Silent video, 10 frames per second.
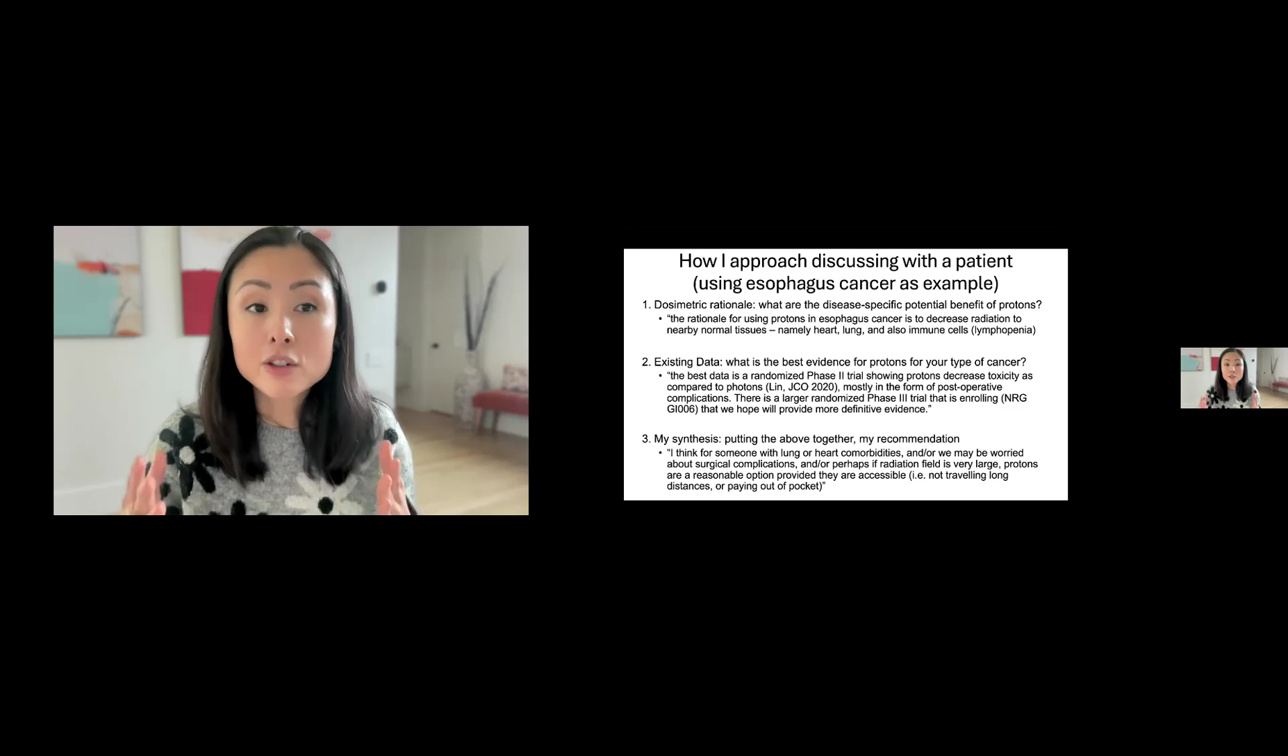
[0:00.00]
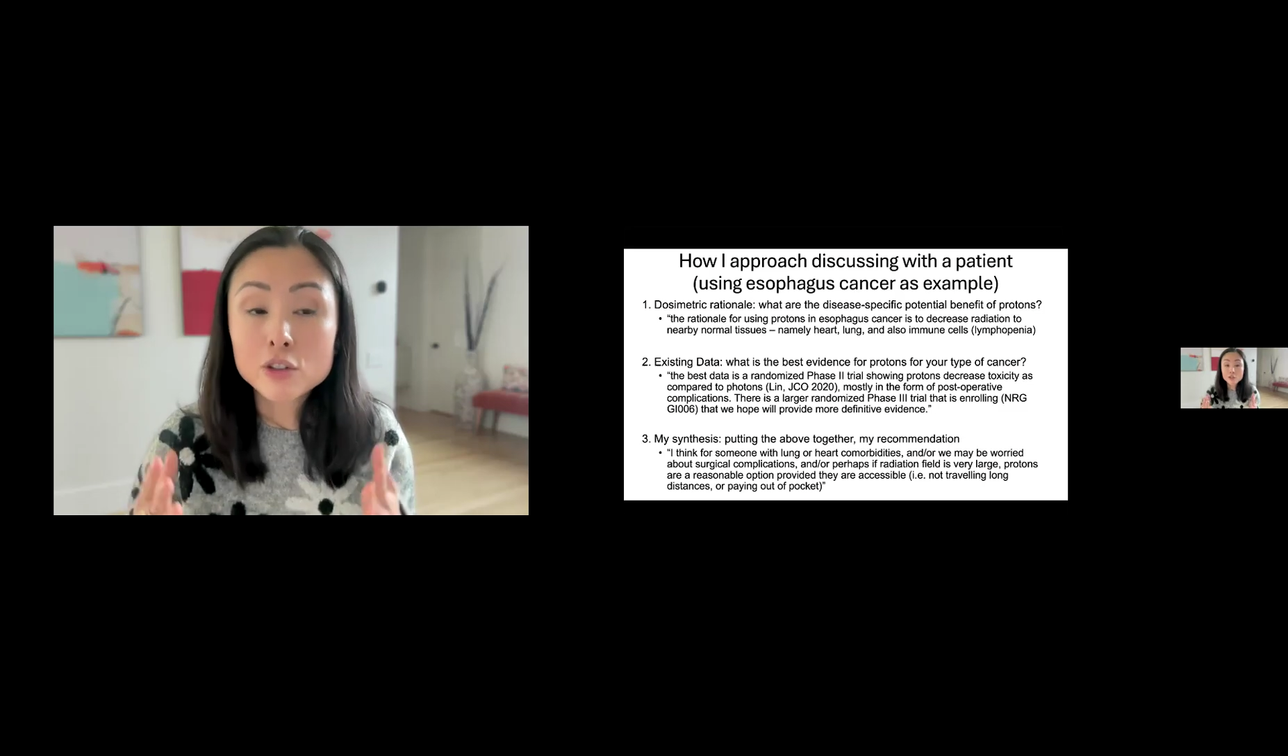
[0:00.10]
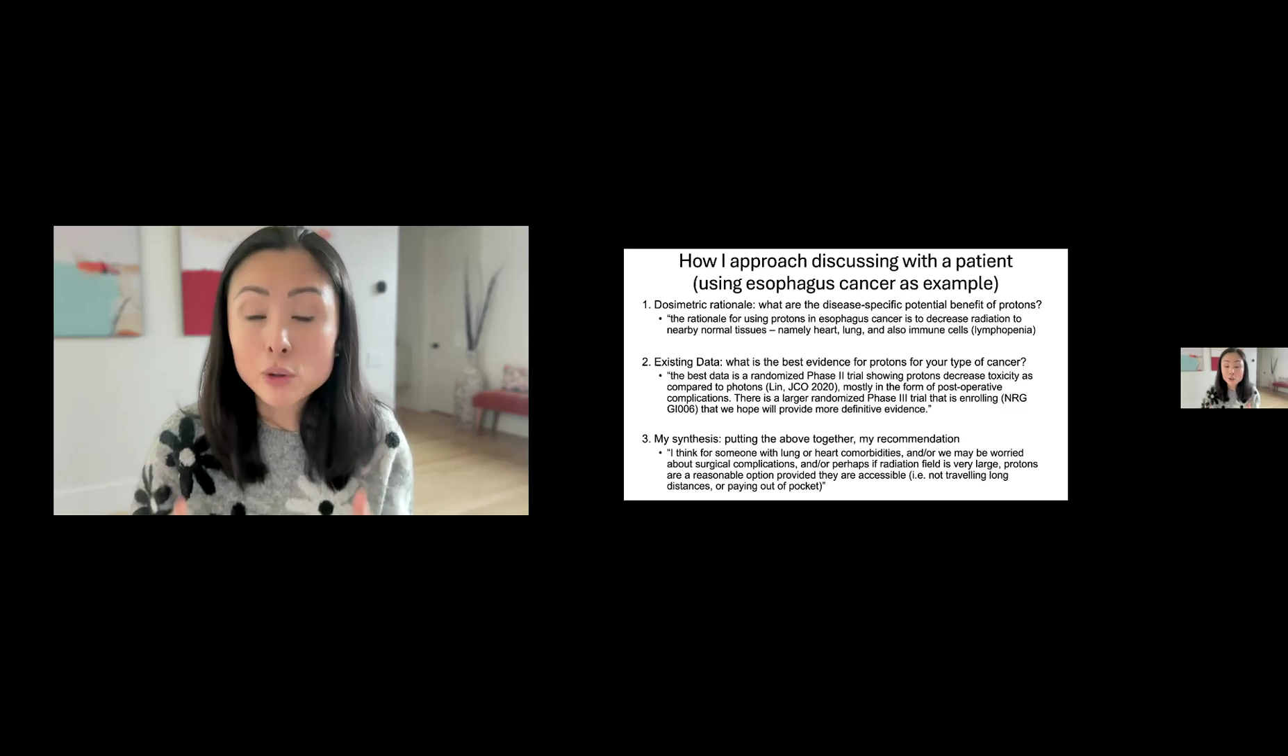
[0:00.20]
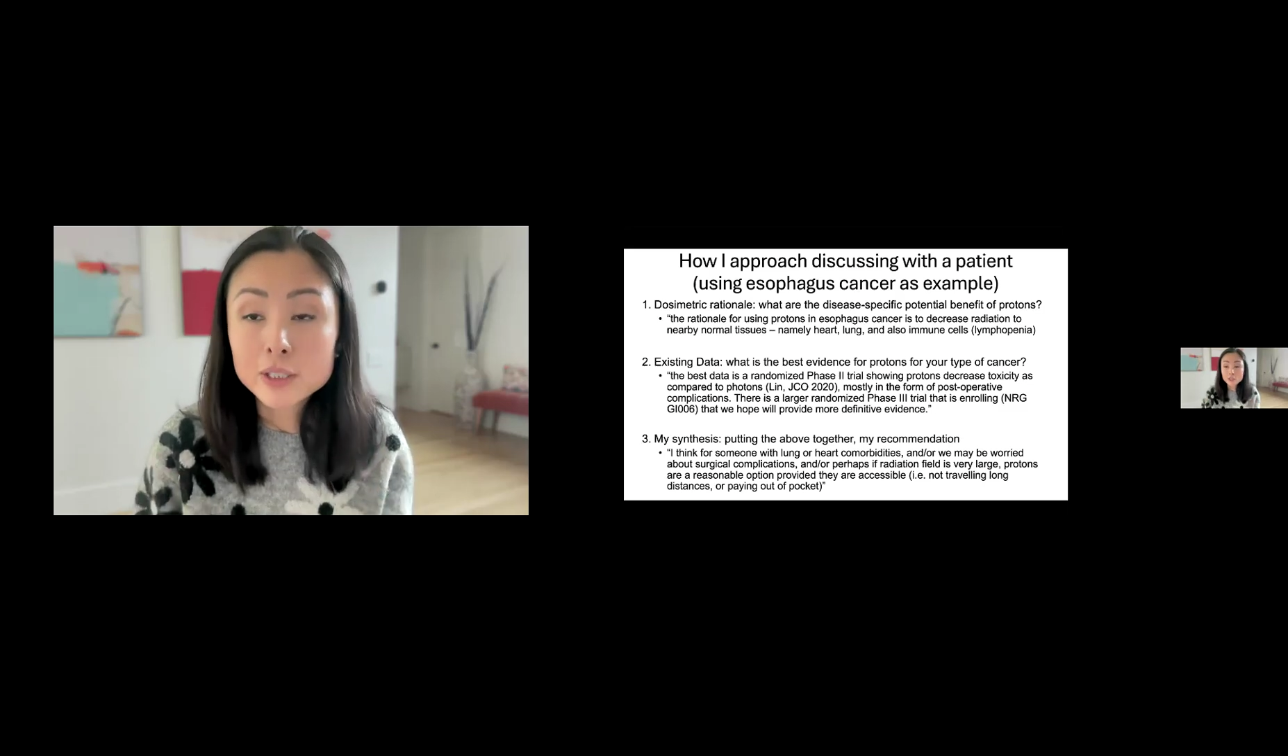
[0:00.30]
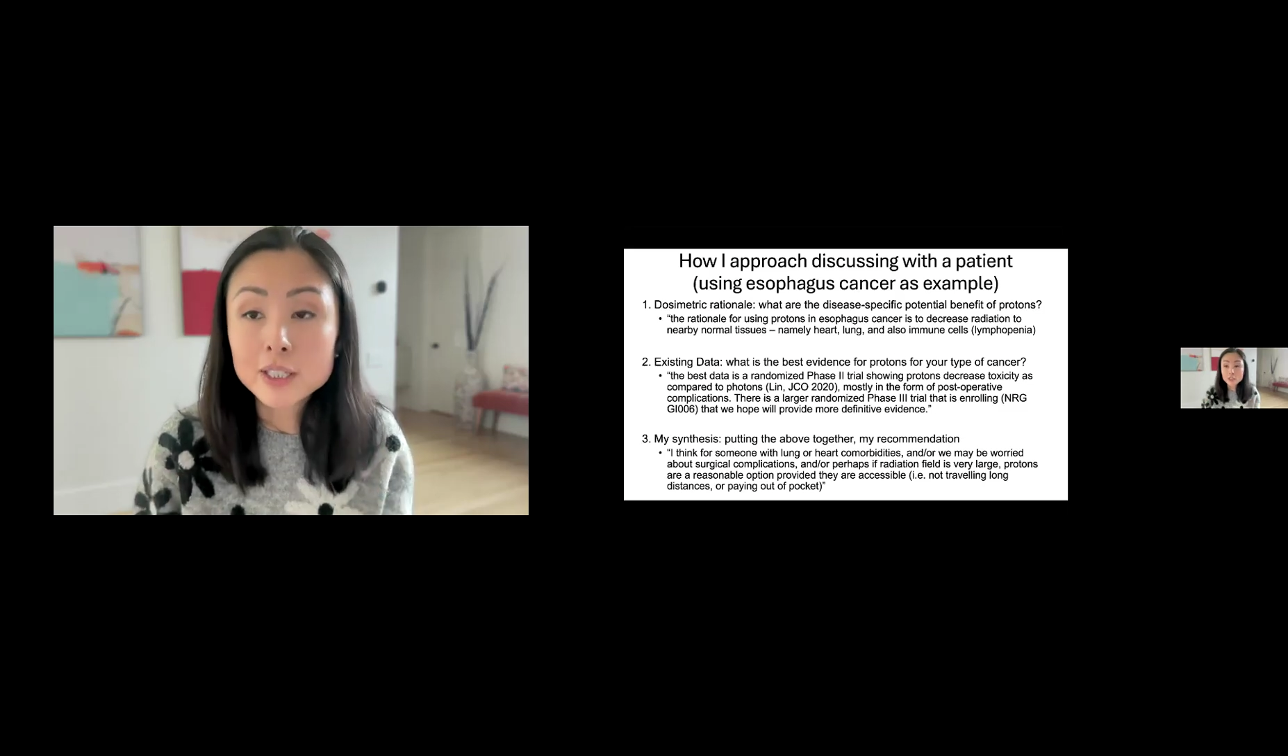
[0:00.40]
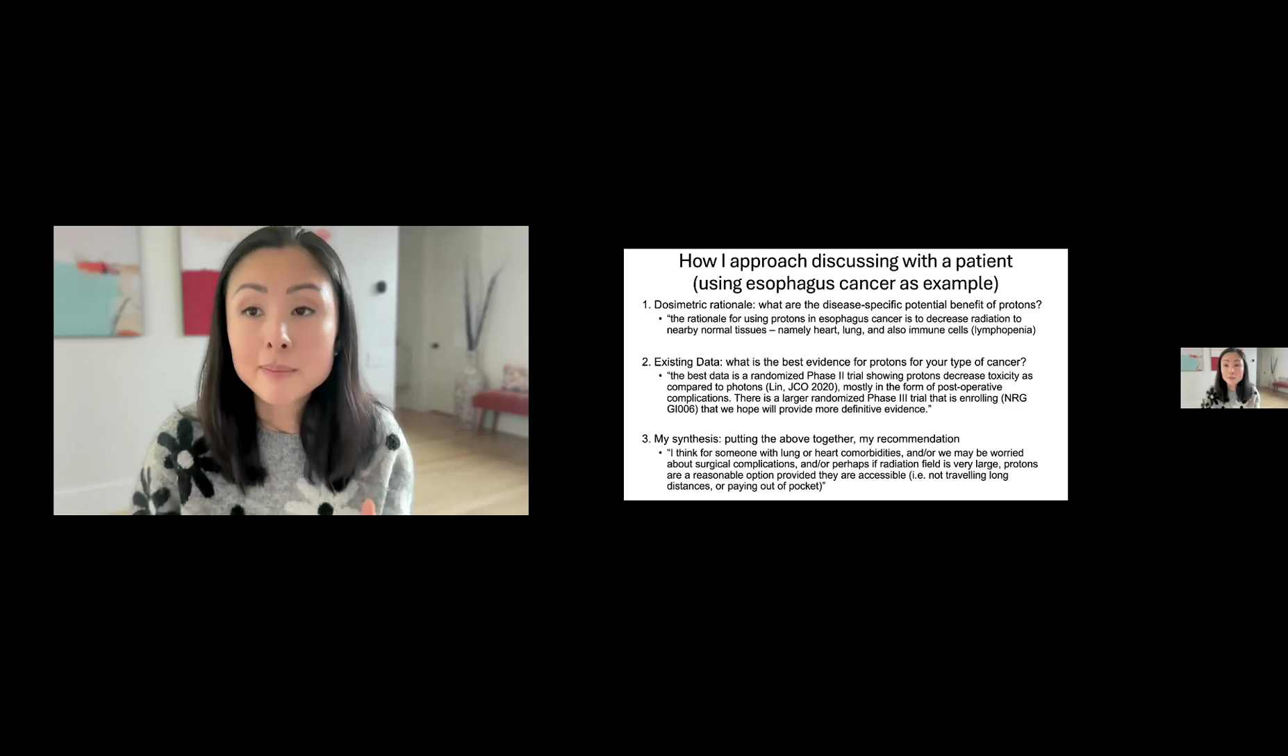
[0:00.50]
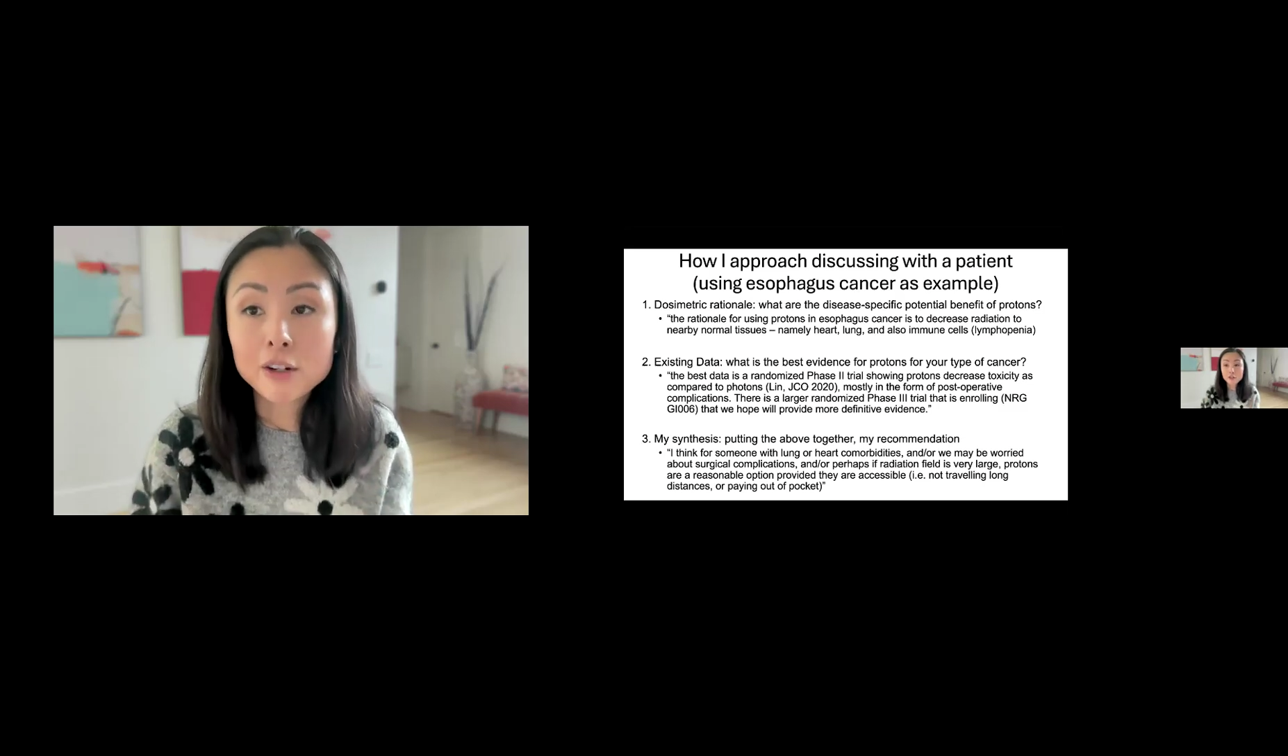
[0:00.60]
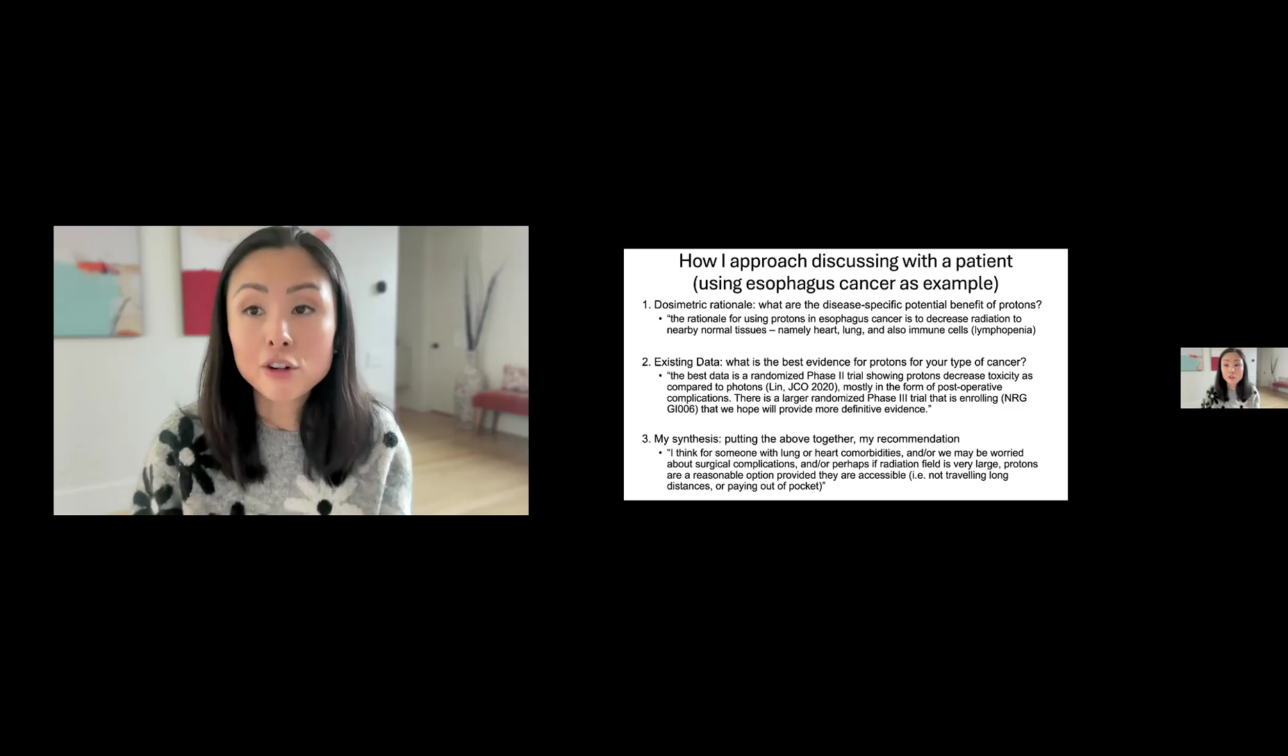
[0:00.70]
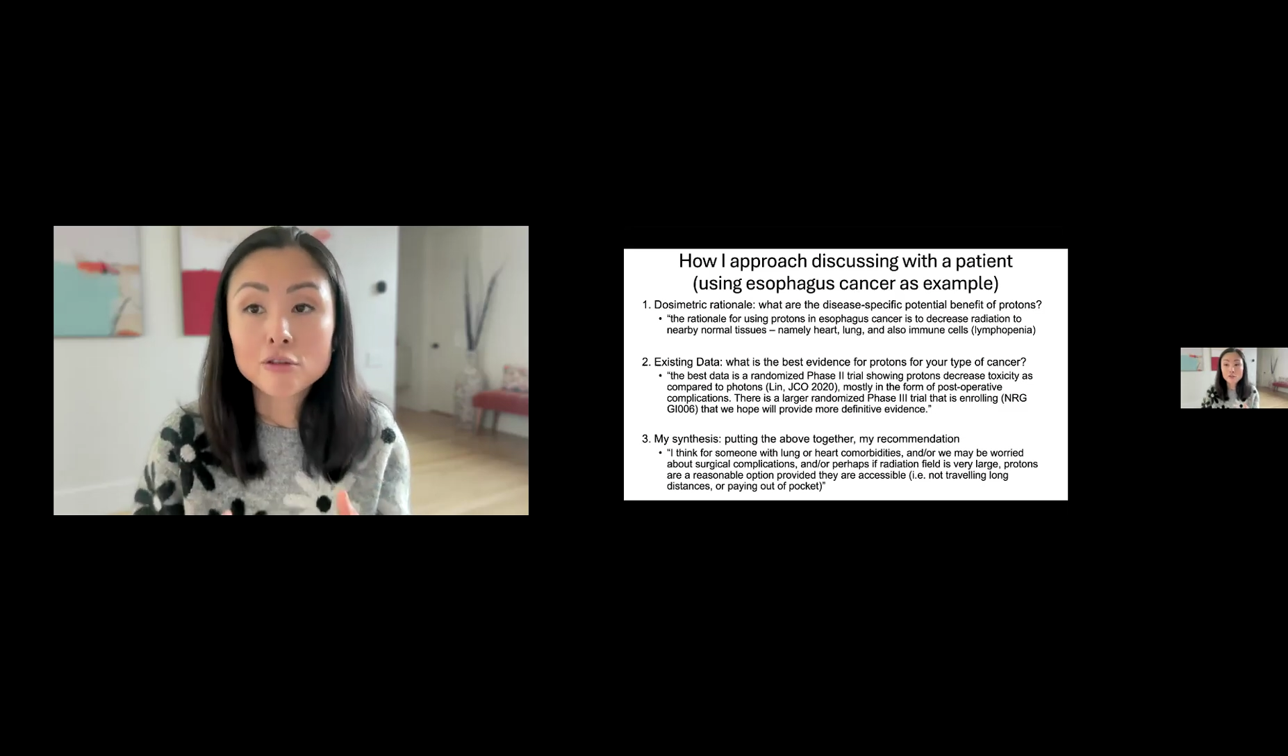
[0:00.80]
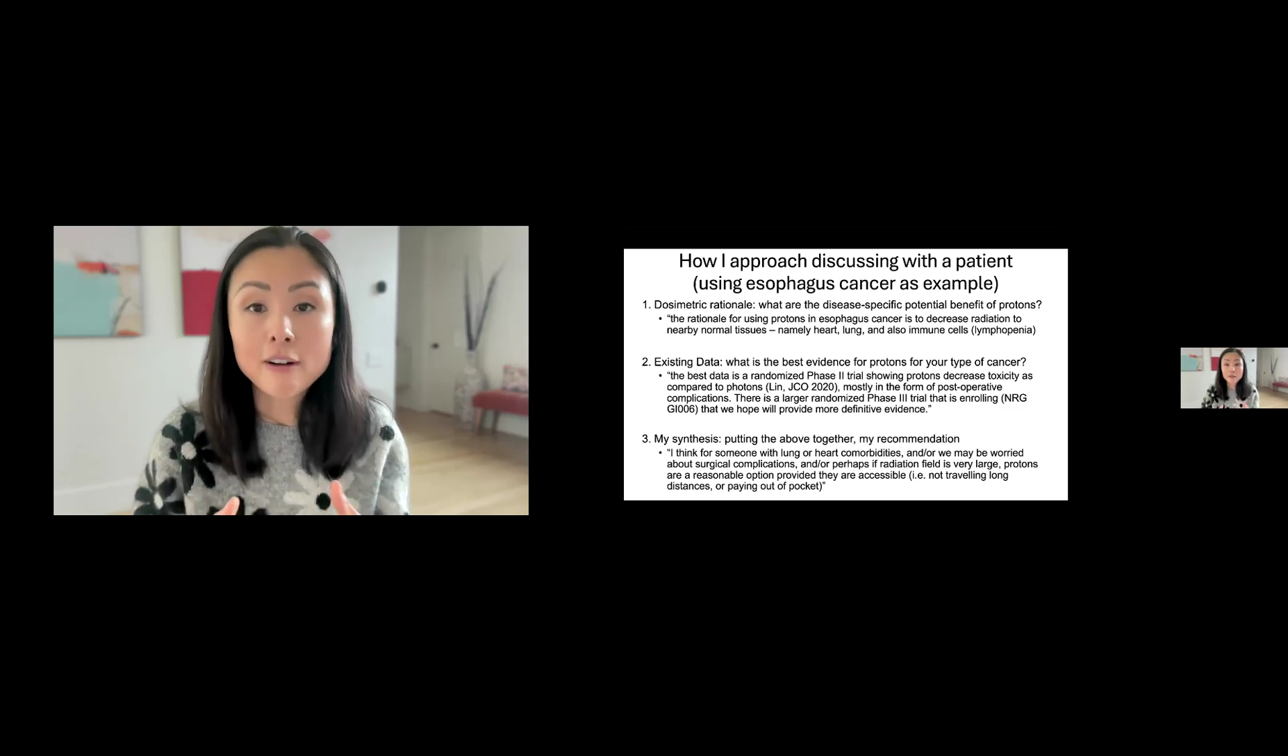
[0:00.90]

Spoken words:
dosimetric